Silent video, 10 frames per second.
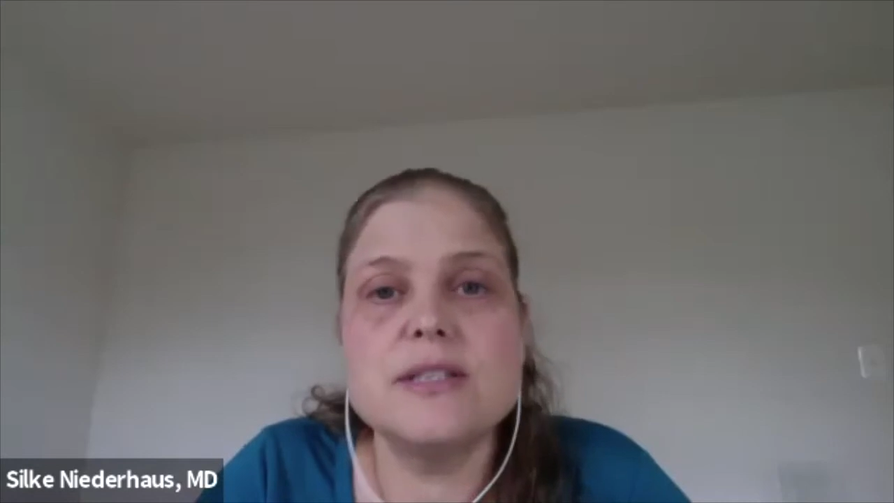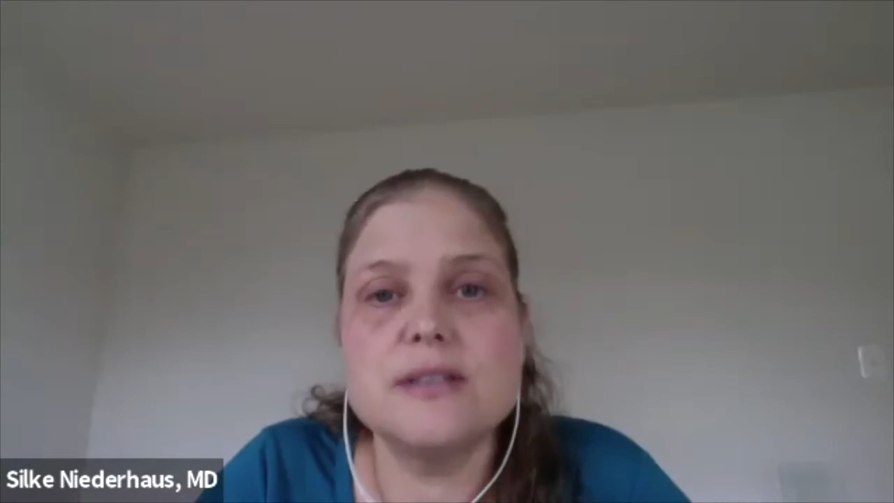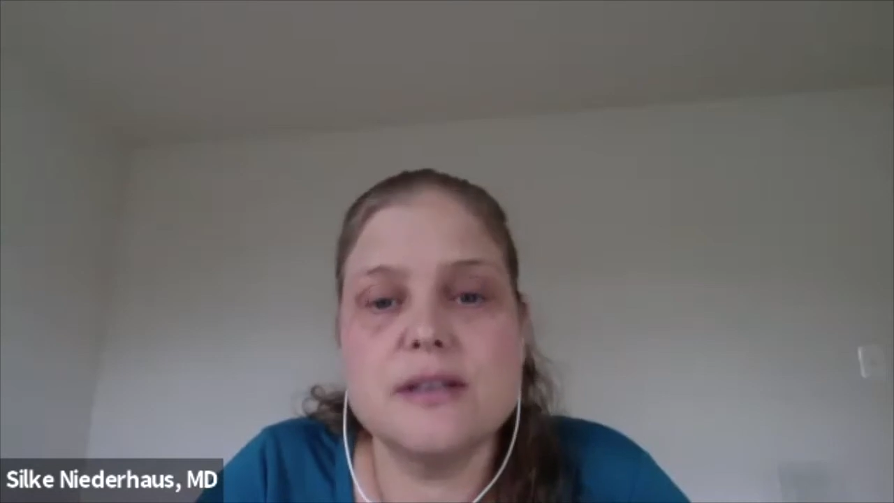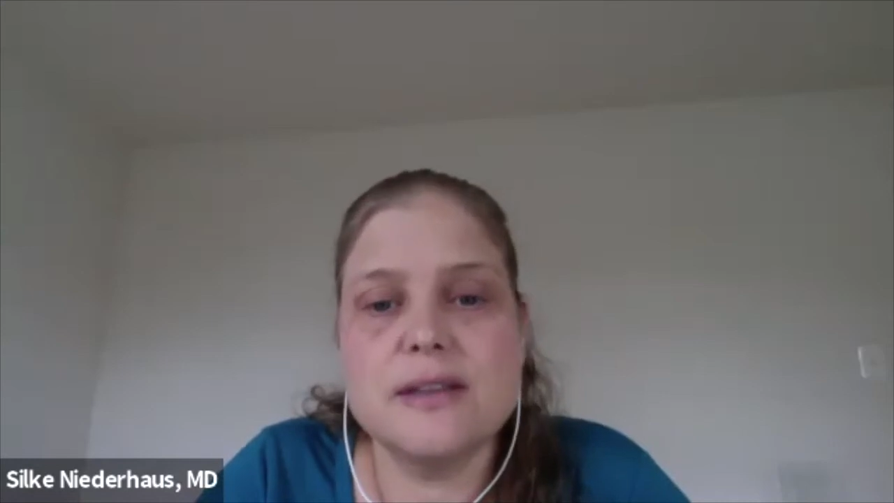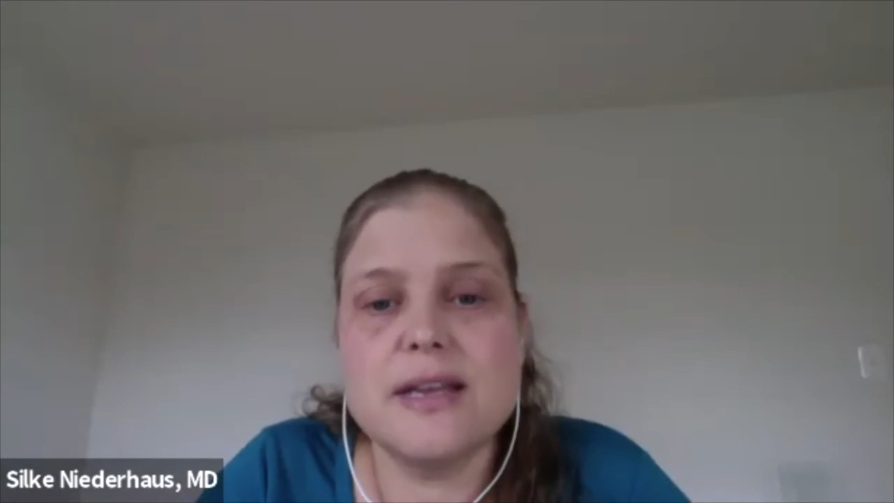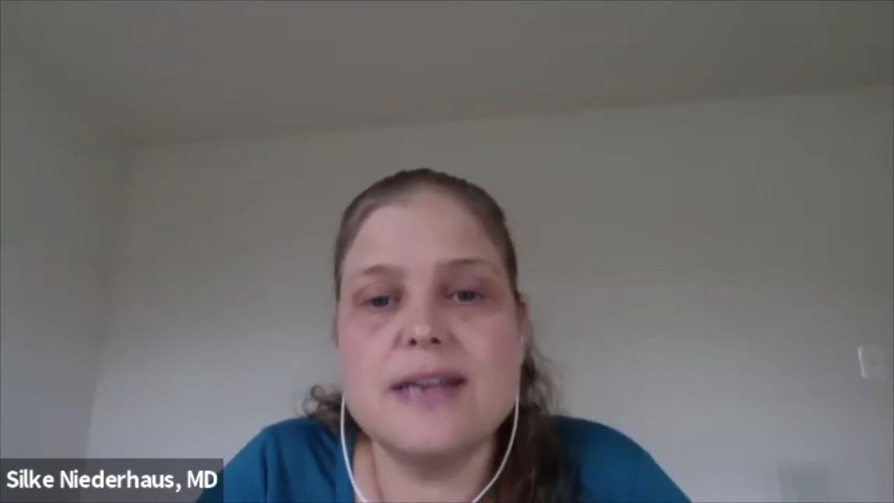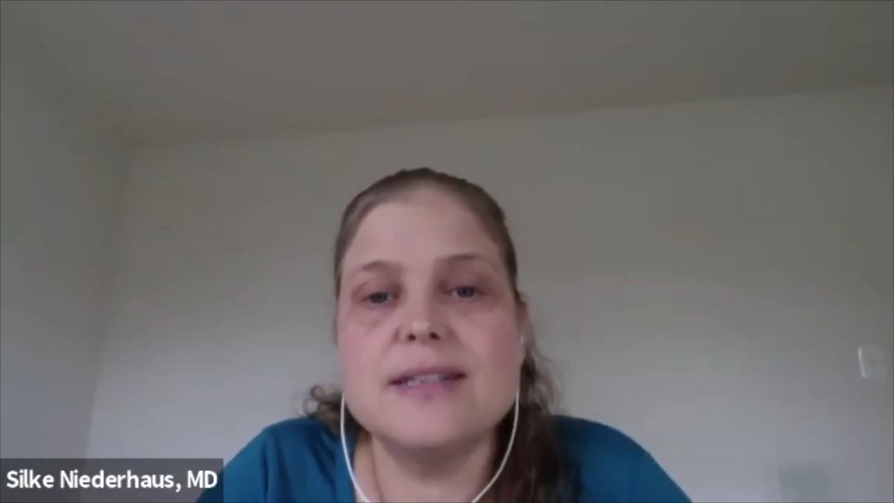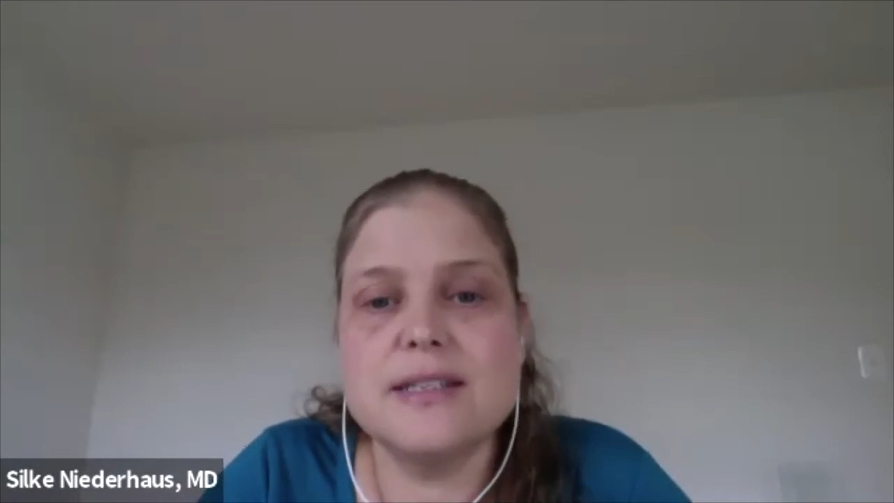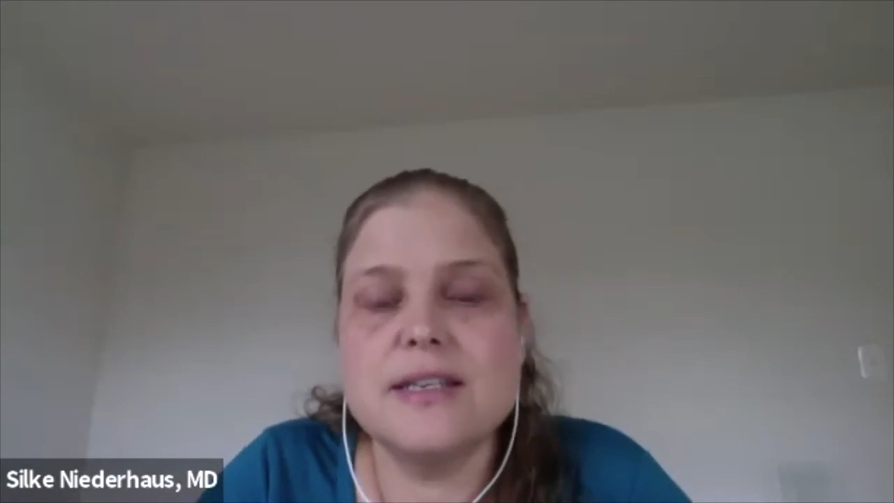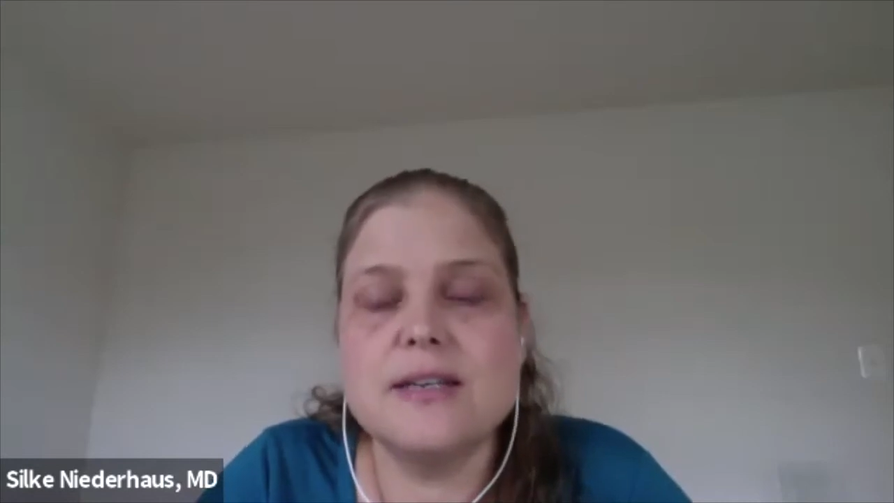that we still
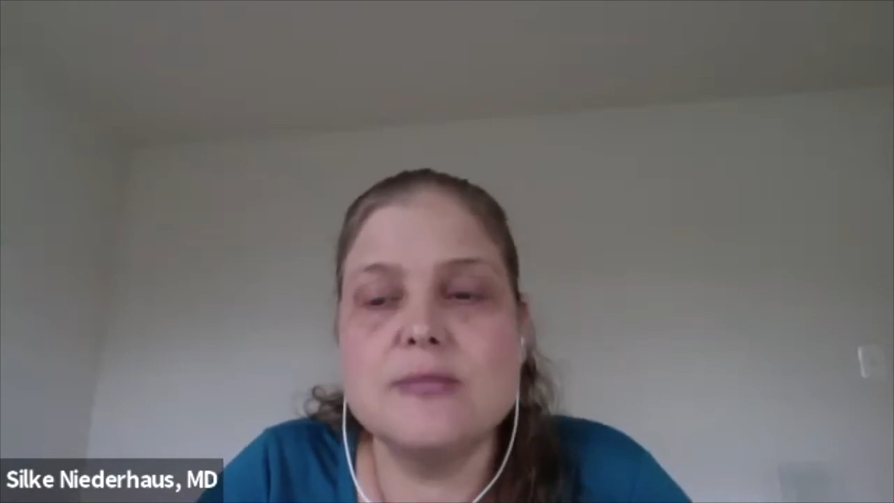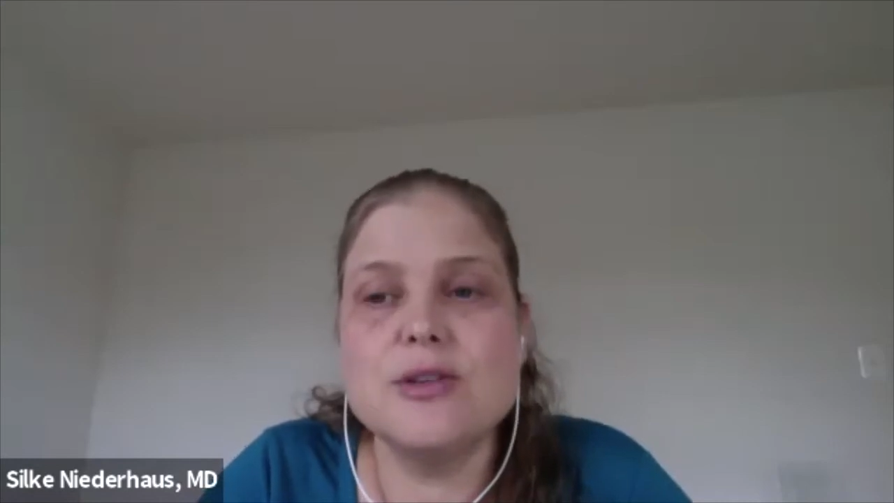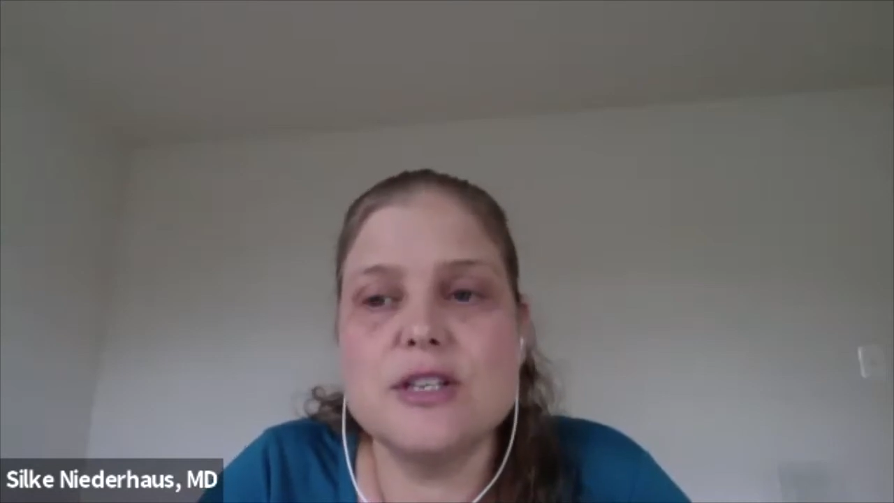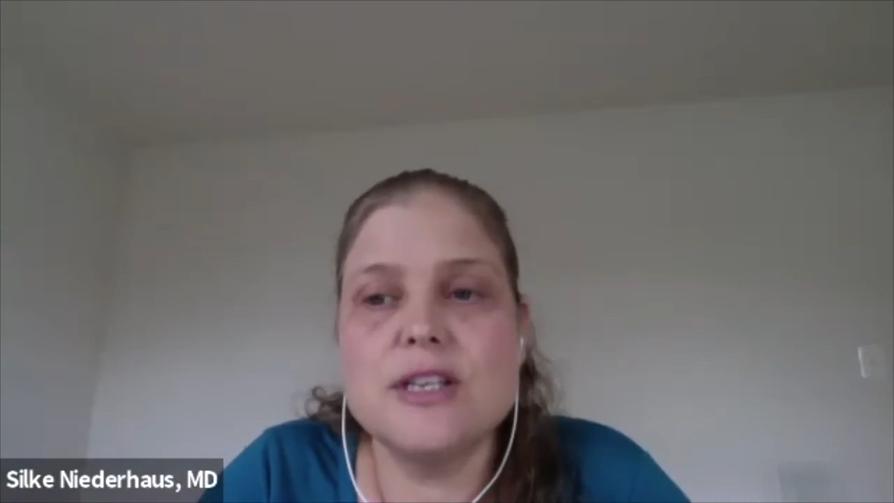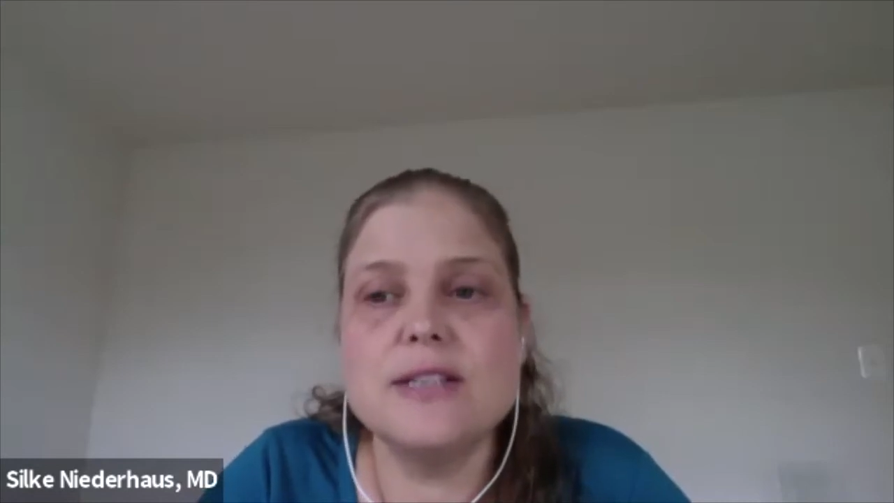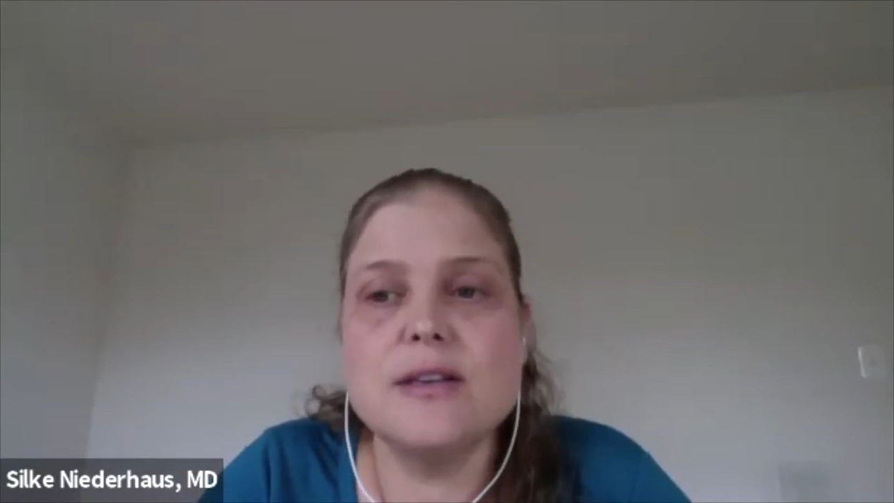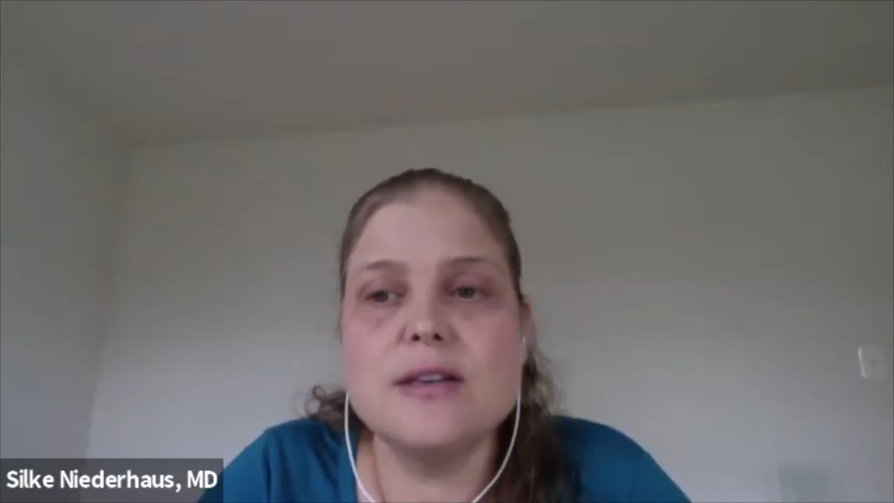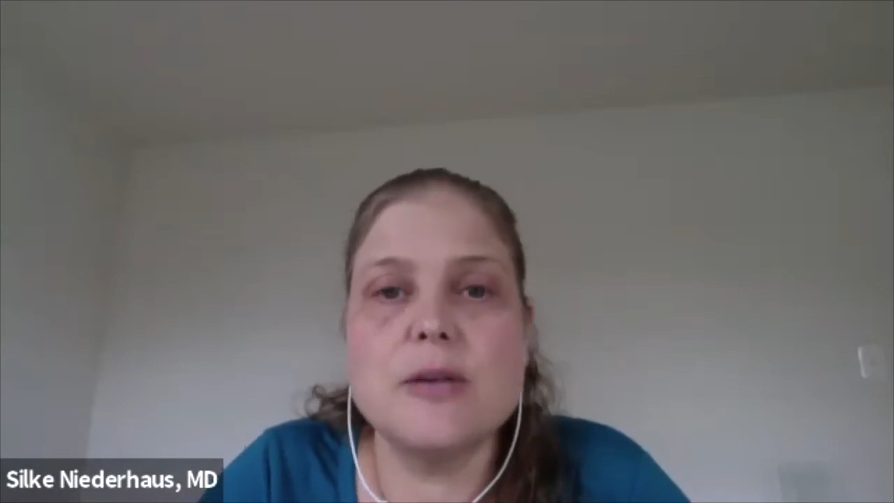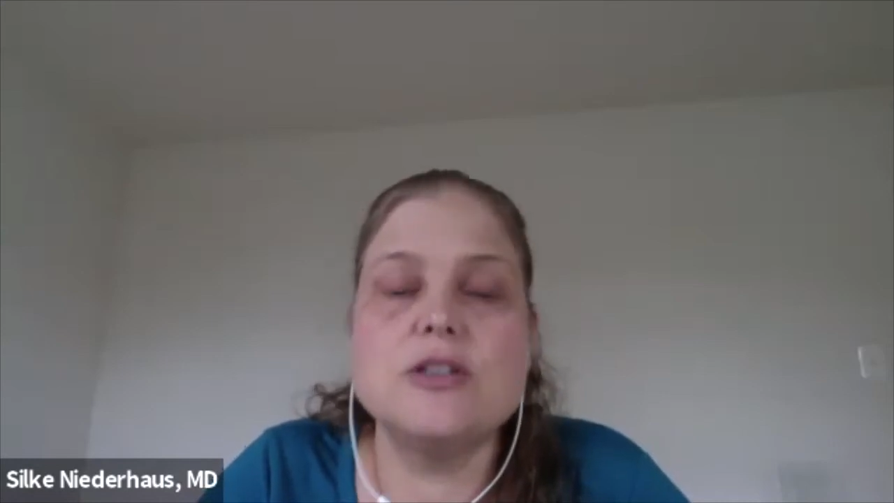like to see in person